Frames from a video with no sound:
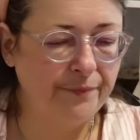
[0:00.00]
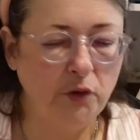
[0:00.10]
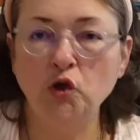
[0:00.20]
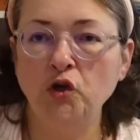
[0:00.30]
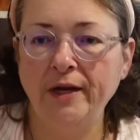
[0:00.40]

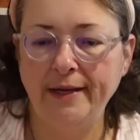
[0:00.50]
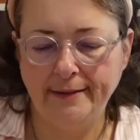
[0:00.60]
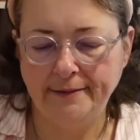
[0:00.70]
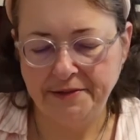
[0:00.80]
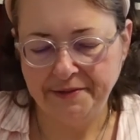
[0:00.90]
put on your
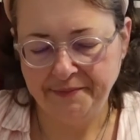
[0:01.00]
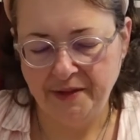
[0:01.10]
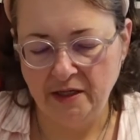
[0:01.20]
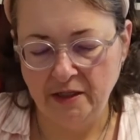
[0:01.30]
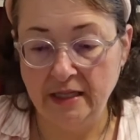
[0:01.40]
hands
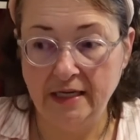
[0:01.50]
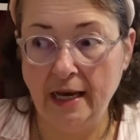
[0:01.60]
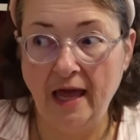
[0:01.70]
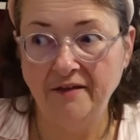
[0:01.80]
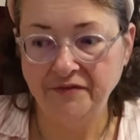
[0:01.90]
and then
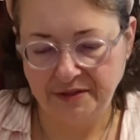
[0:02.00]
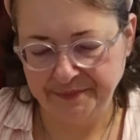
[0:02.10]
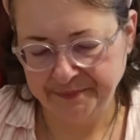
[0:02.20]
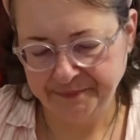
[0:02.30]
left.